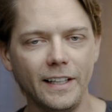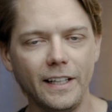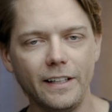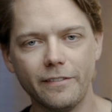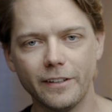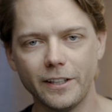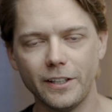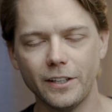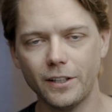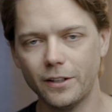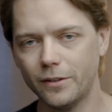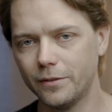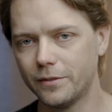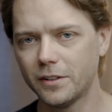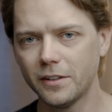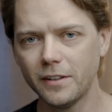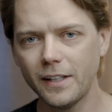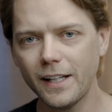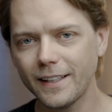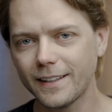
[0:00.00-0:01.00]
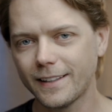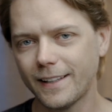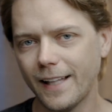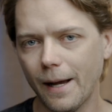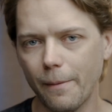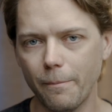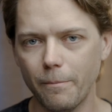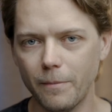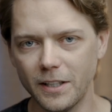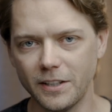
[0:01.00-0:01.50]
even though they're not
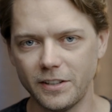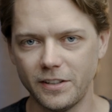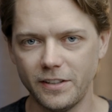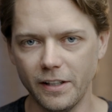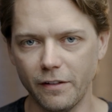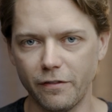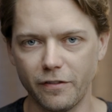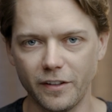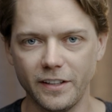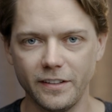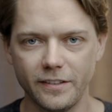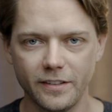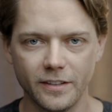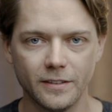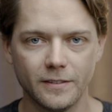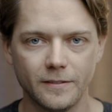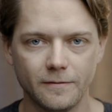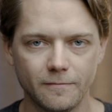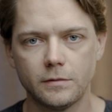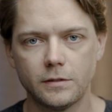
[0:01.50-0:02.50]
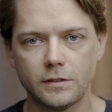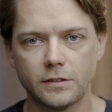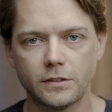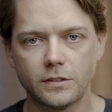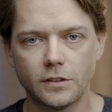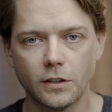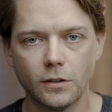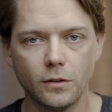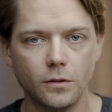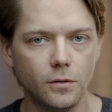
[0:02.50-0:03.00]
that much different.
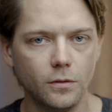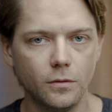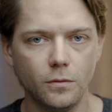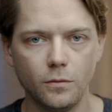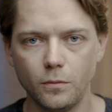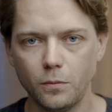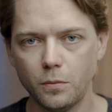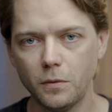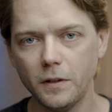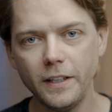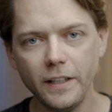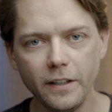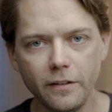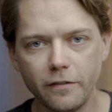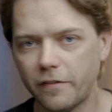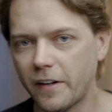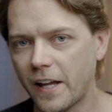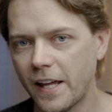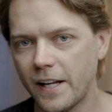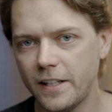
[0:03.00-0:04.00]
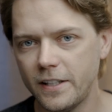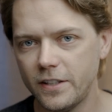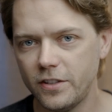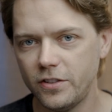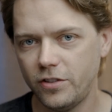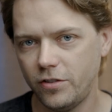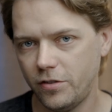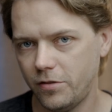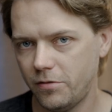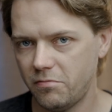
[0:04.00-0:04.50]
So what
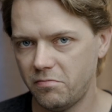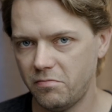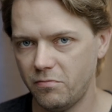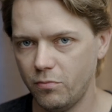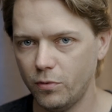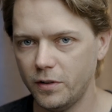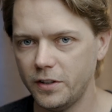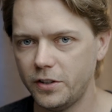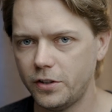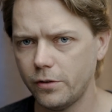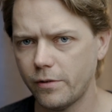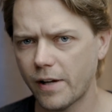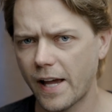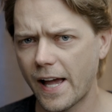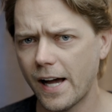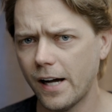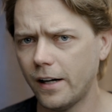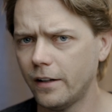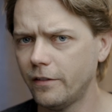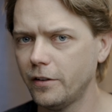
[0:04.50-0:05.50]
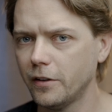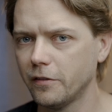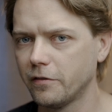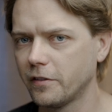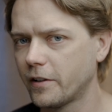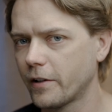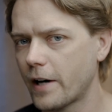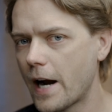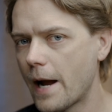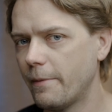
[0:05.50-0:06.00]
advantage would you have
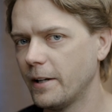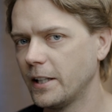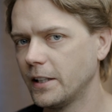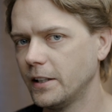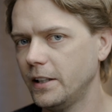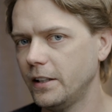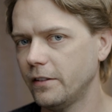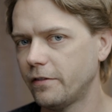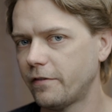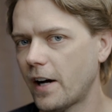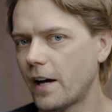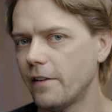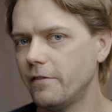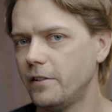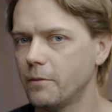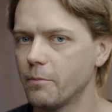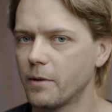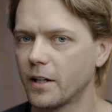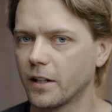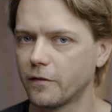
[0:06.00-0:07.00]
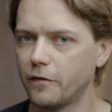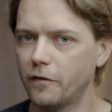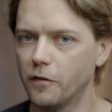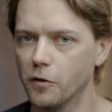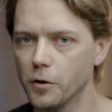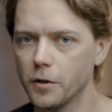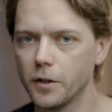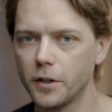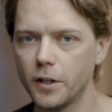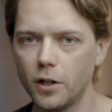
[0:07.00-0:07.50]
of grabbing the 5D Mark
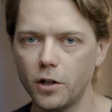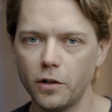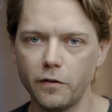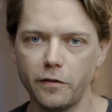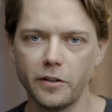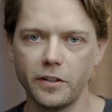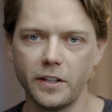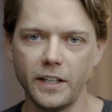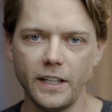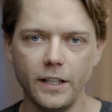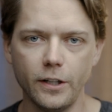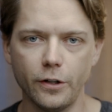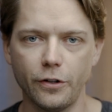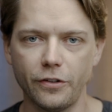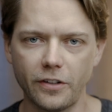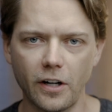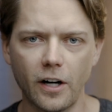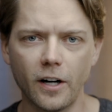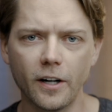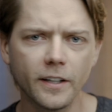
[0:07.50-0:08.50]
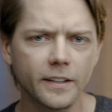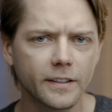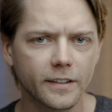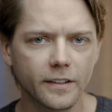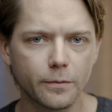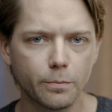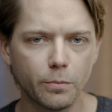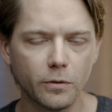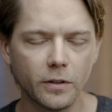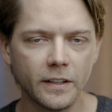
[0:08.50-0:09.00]
IV over the EOS R at
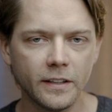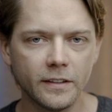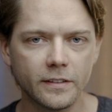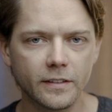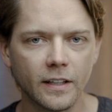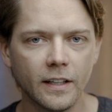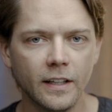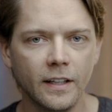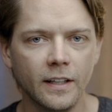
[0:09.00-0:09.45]
this point?